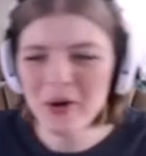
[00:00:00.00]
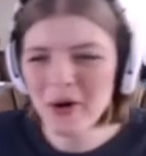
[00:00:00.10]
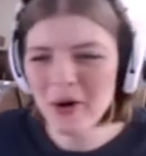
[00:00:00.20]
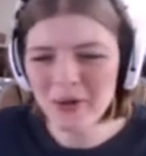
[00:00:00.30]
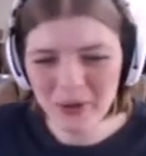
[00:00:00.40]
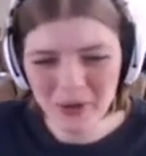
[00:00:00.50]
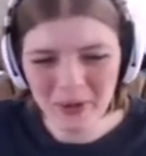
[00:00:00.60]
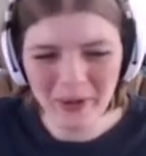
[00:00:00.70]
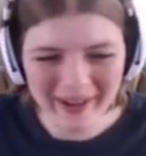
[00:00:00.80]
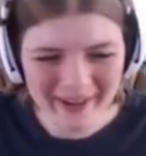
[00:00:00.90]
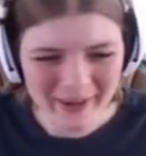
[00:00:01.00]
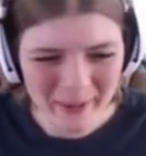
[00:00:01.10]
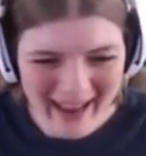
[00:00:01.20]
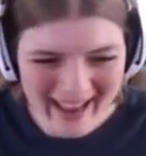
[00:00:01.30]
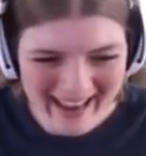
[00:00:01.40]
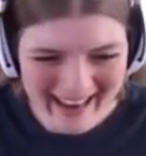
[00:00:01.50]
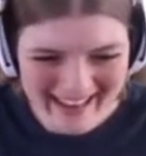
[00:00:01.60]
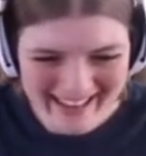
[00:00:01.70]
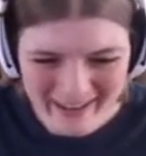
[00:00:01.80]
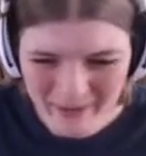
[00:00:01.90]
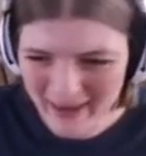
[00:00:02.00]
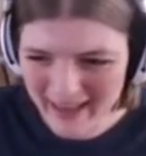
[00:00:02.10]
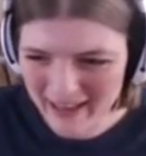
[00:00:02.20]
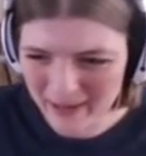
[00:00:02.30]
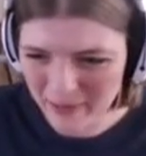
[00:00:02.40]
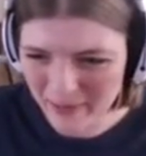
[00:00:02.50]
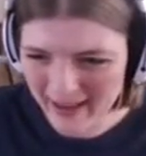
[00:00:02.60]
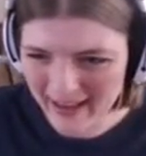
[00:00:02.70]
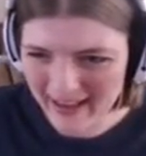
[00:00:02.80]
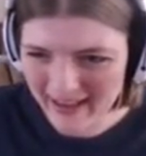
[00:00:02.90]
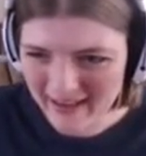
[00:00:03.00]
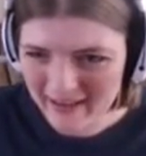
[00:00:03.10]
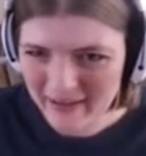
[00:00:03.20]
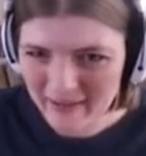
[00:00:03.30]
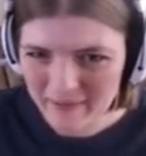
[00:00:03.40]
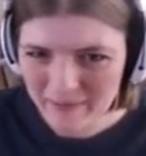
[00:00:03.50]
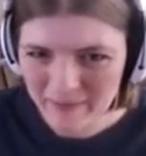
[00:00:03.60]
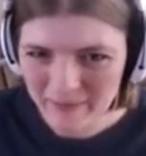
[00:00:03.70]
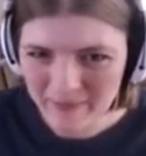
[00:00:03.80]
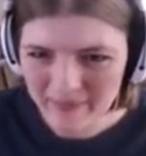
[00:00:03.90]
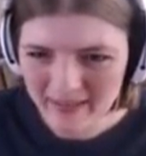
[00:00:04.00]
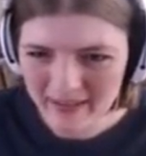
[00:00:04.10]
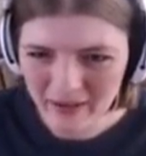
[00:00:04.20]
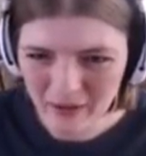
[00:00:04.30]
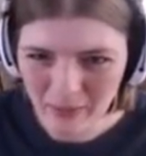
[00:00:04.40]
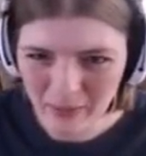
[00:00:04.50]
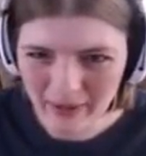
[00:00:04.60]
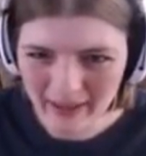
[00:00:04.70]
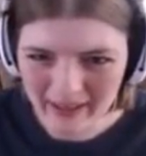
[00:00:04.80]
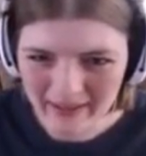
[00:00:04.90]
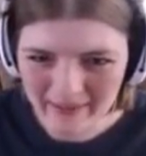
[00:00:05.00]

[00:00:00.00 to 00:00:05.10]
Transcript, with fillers: no, Lou! Why? Why, Lou? Why? Oh boy.